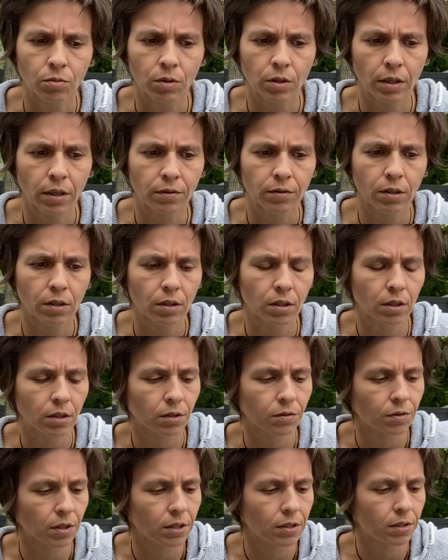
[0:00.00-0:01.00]
We'll have to
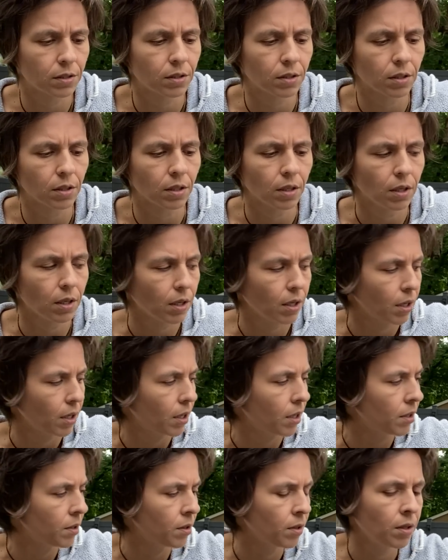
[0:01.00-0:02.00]
clarify and see.
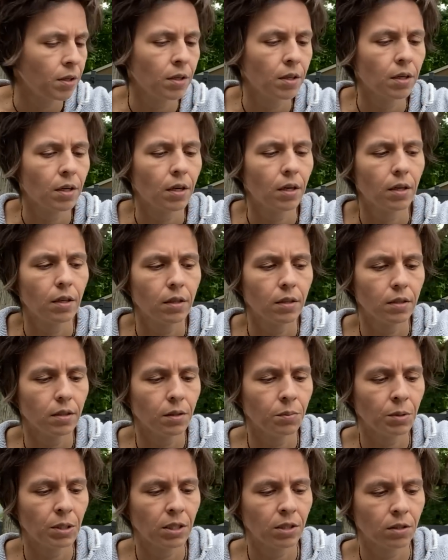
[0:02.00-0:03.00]
In the uh,
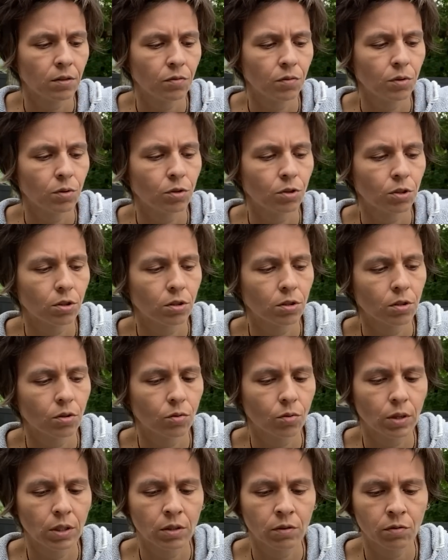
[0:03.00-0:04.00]
immediate future, the
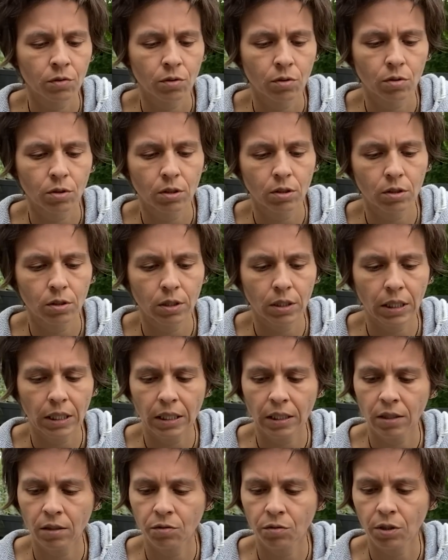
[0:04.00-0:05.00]
Queen of Swords, the
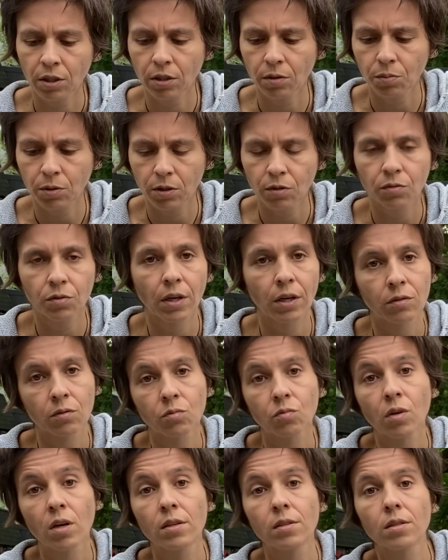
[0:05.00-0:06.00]
King of Cups, the Five
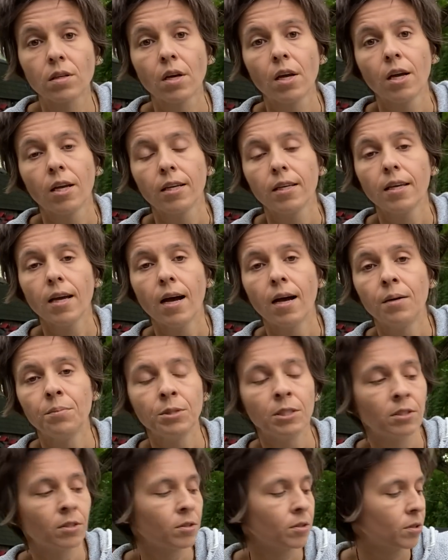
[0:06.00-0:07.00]
of Wands. Yeah, I
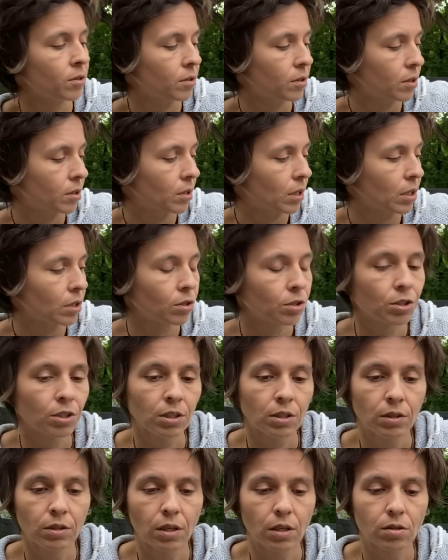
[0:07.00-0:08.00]
mean, there's this
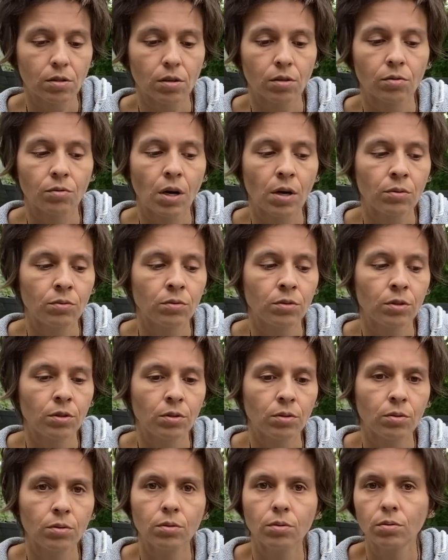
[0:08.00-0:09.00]
energy that's around
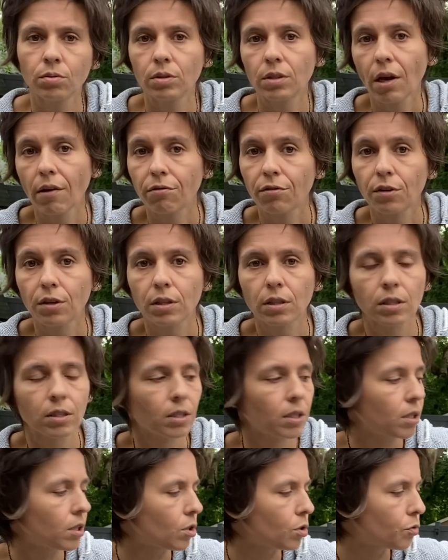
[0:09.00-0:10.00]
you, definitely.
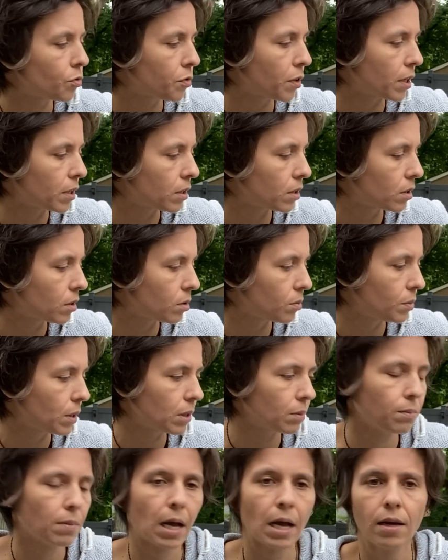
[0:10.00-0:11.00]
You find it to be
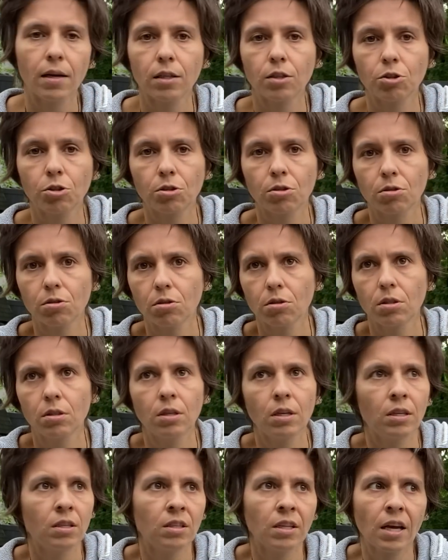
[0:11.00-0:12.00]
a match, and,
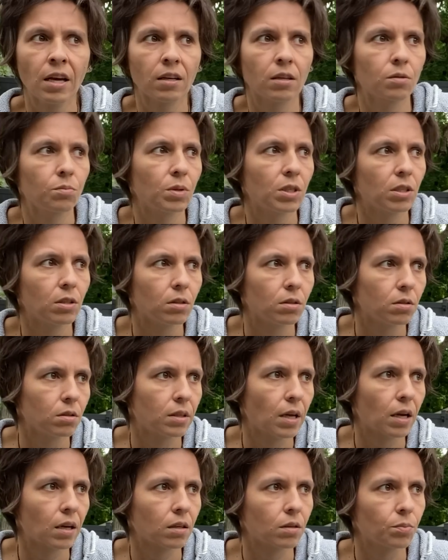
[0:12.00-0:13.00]
and that could be,
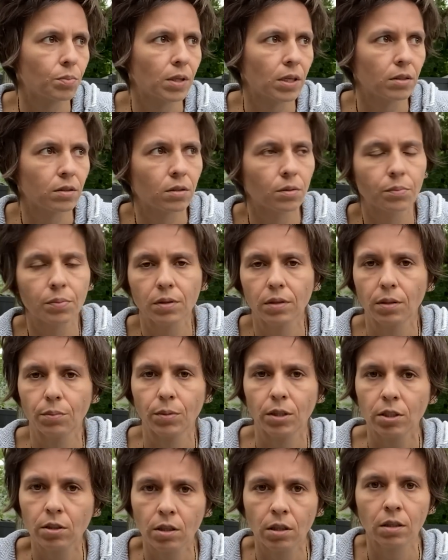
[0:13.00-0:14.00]
that could apply to pretty
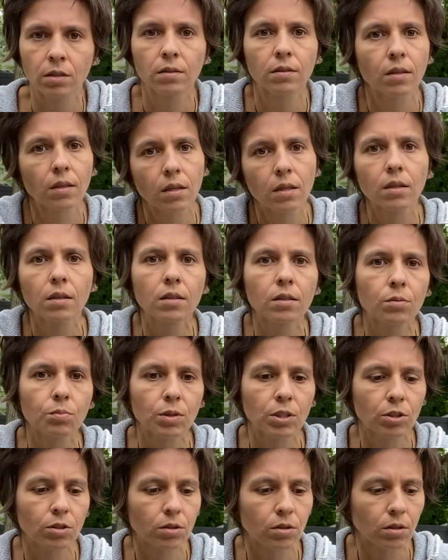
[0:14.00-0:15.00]
much anything. It could be
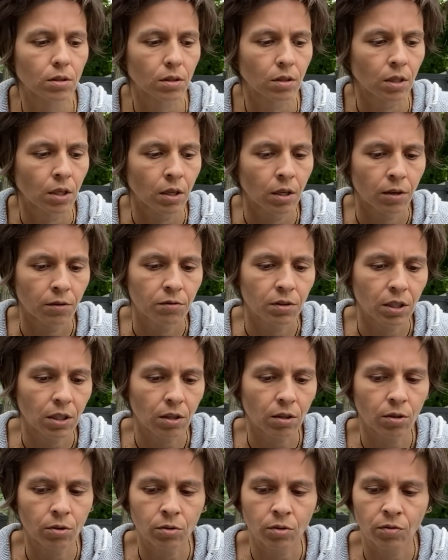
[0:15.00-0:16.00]
just a very
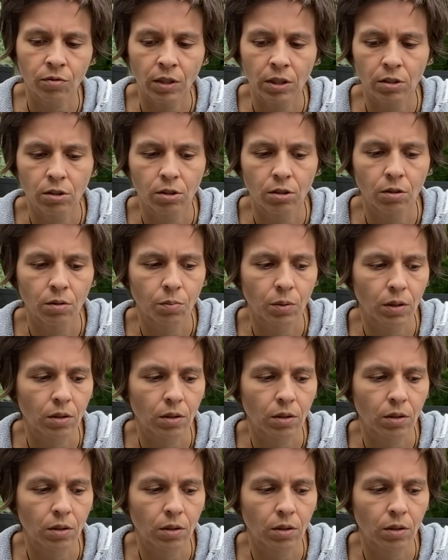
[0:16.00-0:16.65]
close friendship.